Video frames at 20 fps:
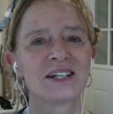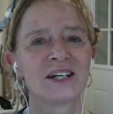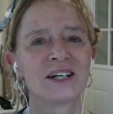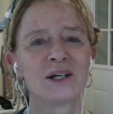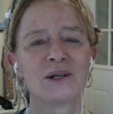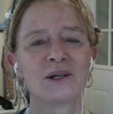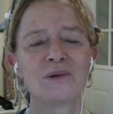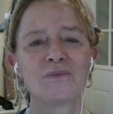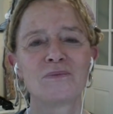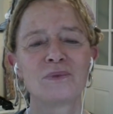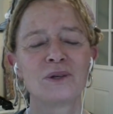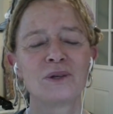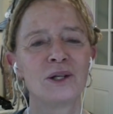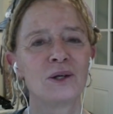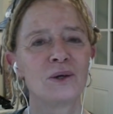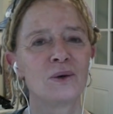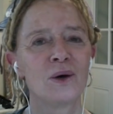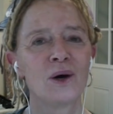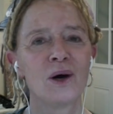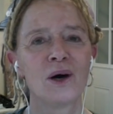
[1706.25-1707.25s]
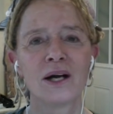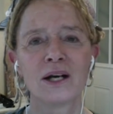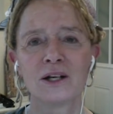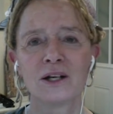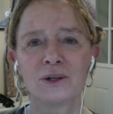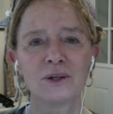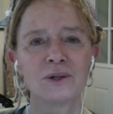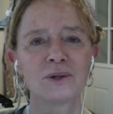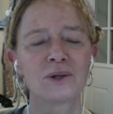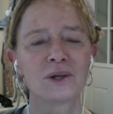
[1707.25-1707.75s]
um, you know, honor
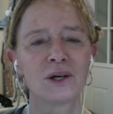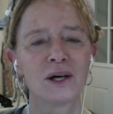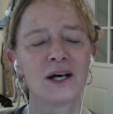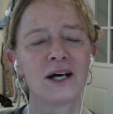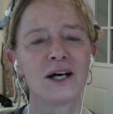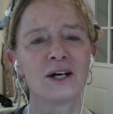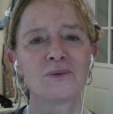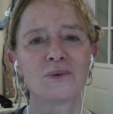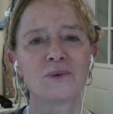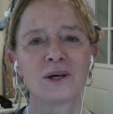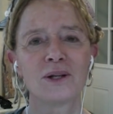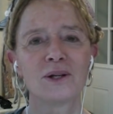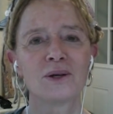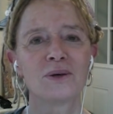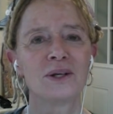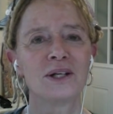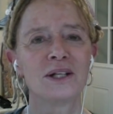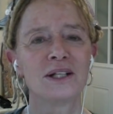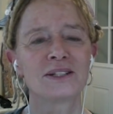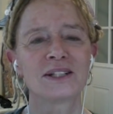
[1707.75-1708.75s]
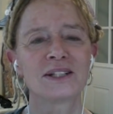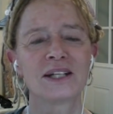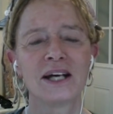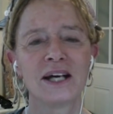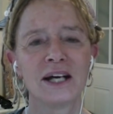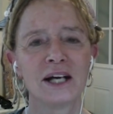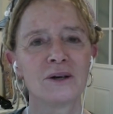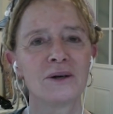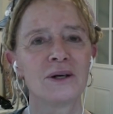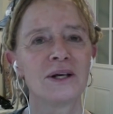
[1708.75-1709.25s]
your God, whether he's a
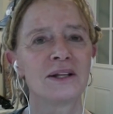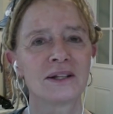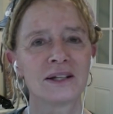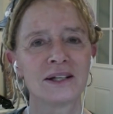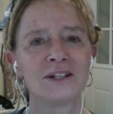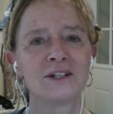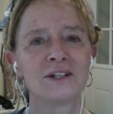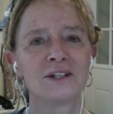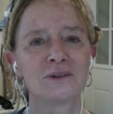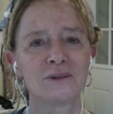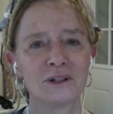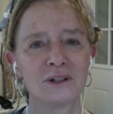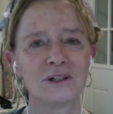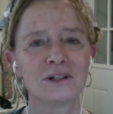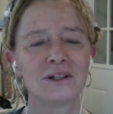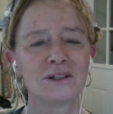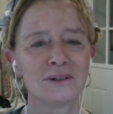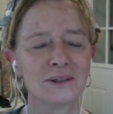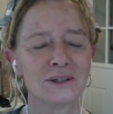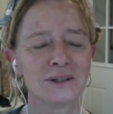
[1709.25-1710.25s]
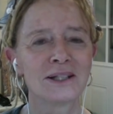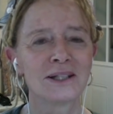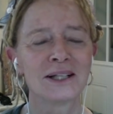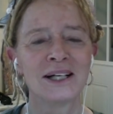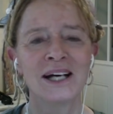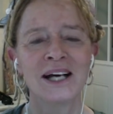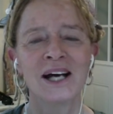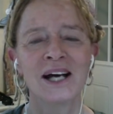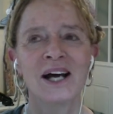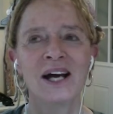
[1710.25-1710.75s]
hairy thunderer or
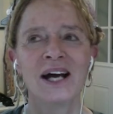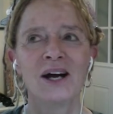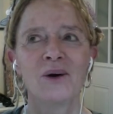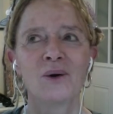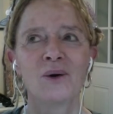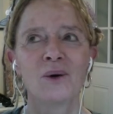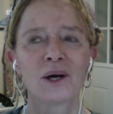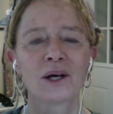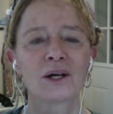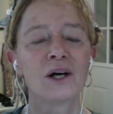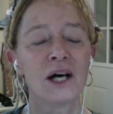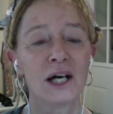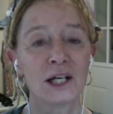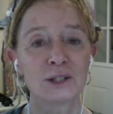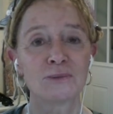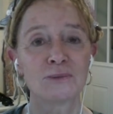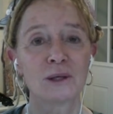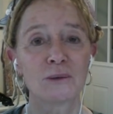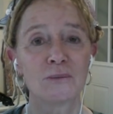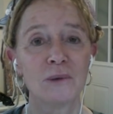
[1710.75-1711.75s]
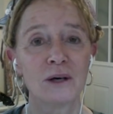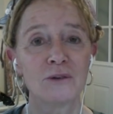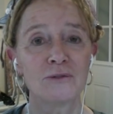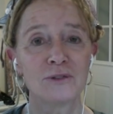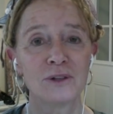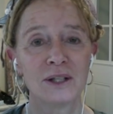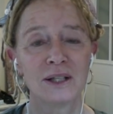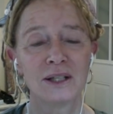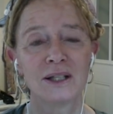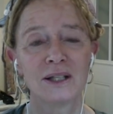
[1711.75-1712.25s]
or a cosmic
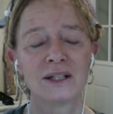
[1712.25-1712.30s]
muffin.